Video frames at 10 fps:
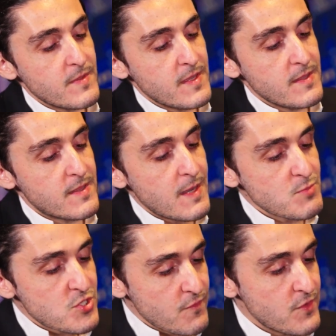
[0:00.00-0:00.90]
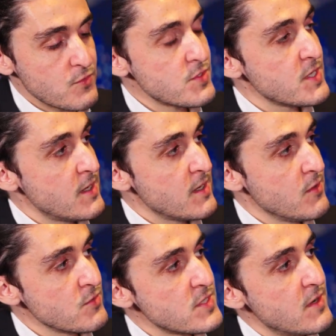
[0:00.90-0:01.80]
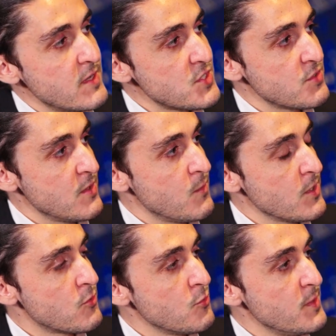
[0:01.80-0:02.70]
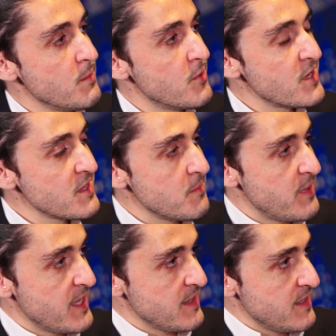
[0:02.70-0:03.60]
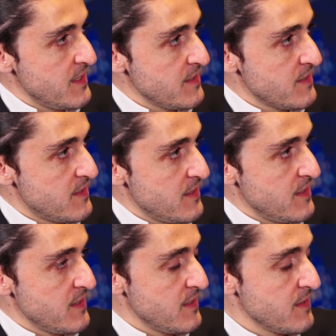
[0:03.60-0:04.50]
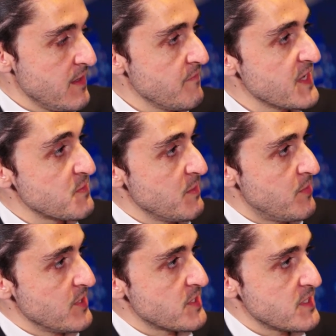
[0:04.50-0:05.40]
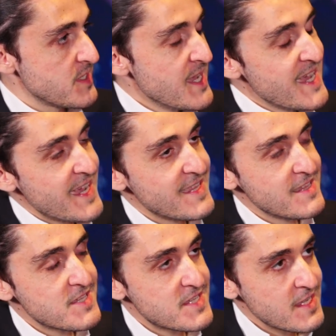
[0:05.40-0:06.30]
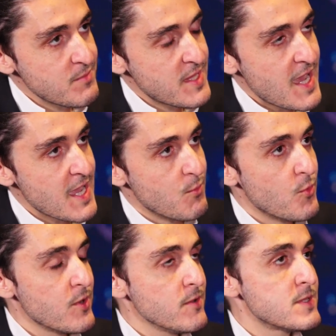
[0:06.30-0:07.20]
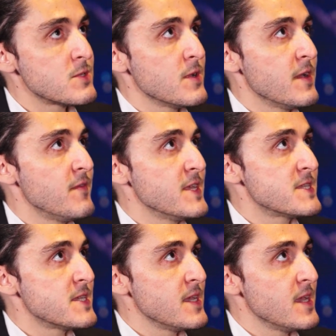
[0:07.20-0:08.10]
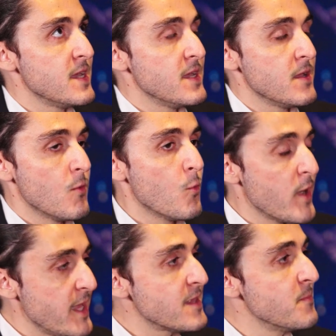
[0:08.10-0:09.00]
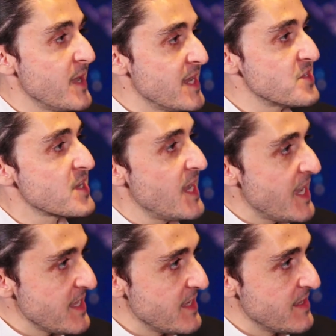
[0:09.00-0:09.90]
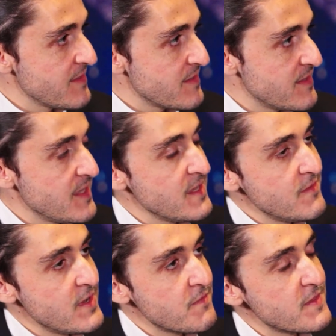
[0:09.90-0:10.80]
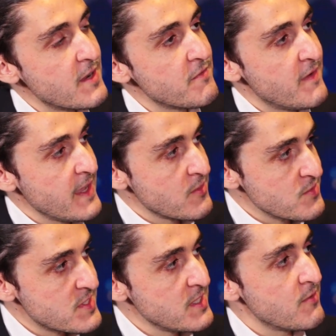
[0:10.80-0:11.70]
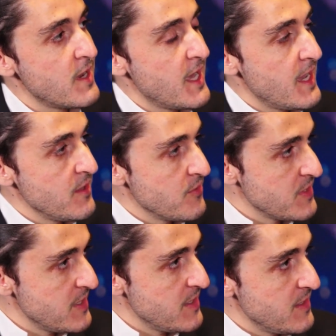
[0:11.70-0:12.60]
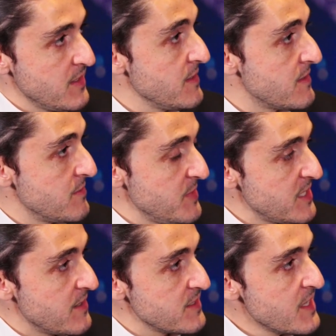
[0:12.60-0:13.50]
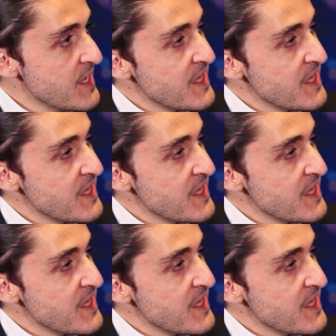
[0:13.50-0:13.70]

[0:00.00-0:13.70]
in terms of user, the new generation that want to be more independent in the investment process. And at the same time, we also have, let's say, wealth managed clients that, even if they are fine to still rely on the intermediary,